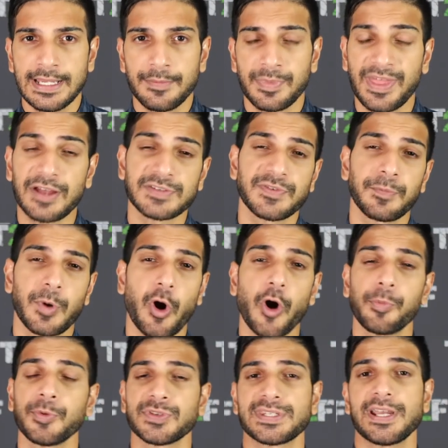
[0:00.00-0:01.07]
but that was from
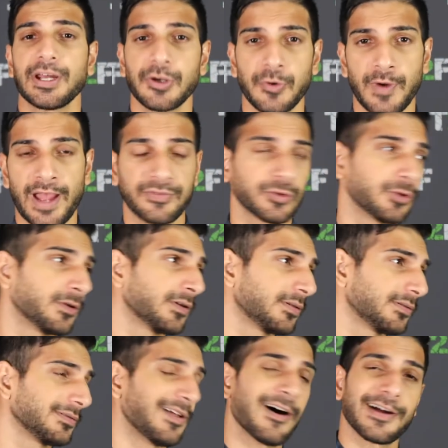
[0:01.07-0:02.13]
carpal tunnel after
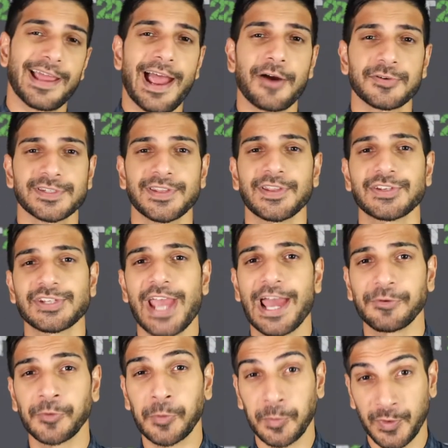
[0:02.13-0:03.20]
long hours in the
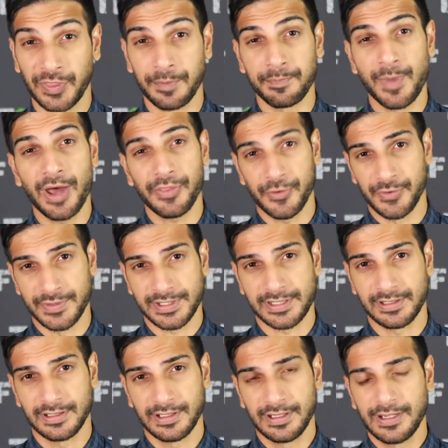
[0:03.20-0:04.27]
chat room with the mothers